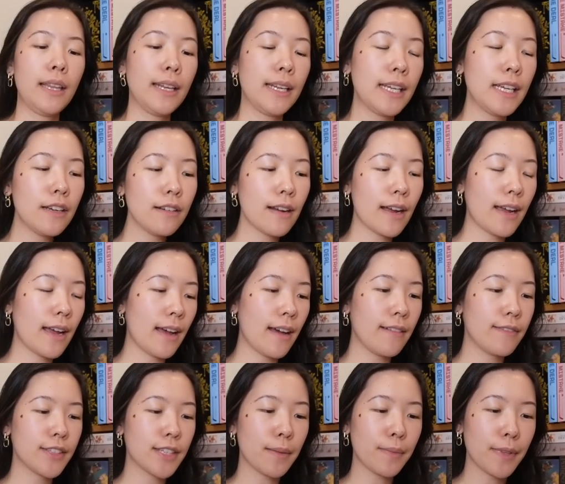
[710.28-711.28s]
then here I
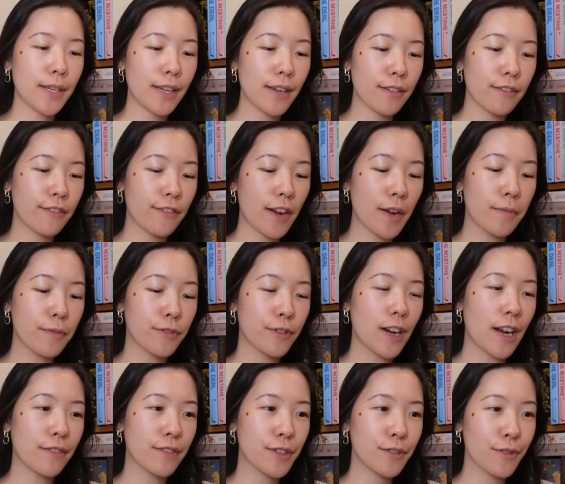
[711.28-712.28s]
have something from
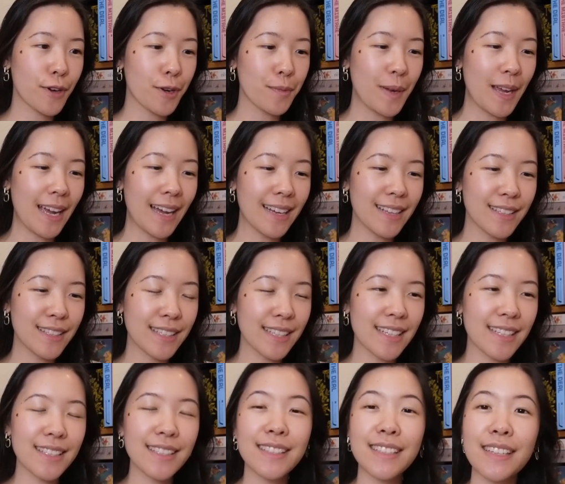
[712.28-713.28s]
Forever Romance.
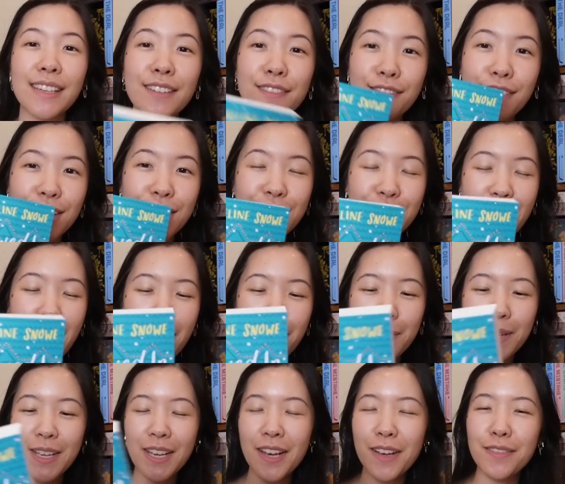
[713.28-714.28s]
It's the Finnish
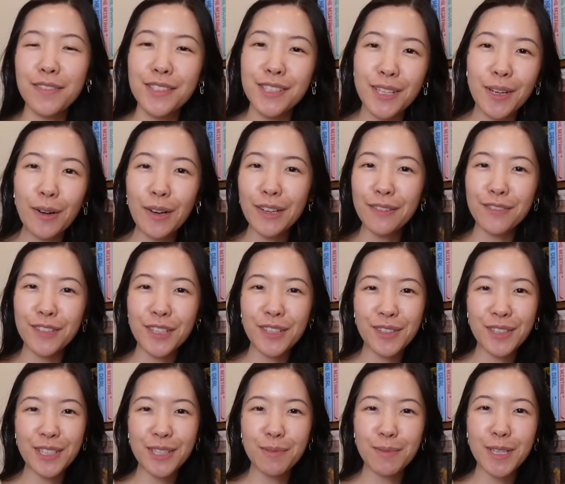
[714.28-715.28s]
copy of Snowden for
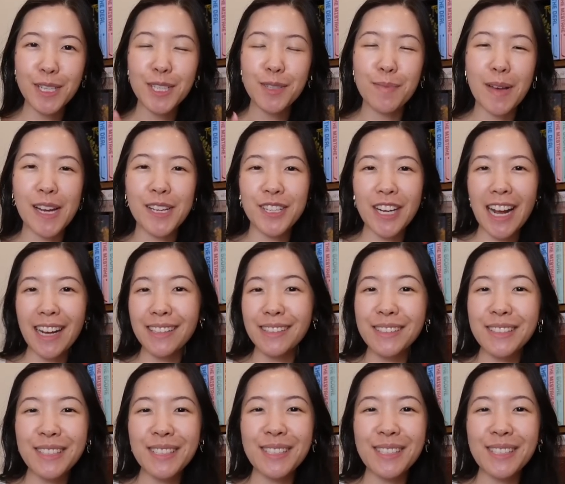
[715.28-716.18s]
Christmas by Jacqueline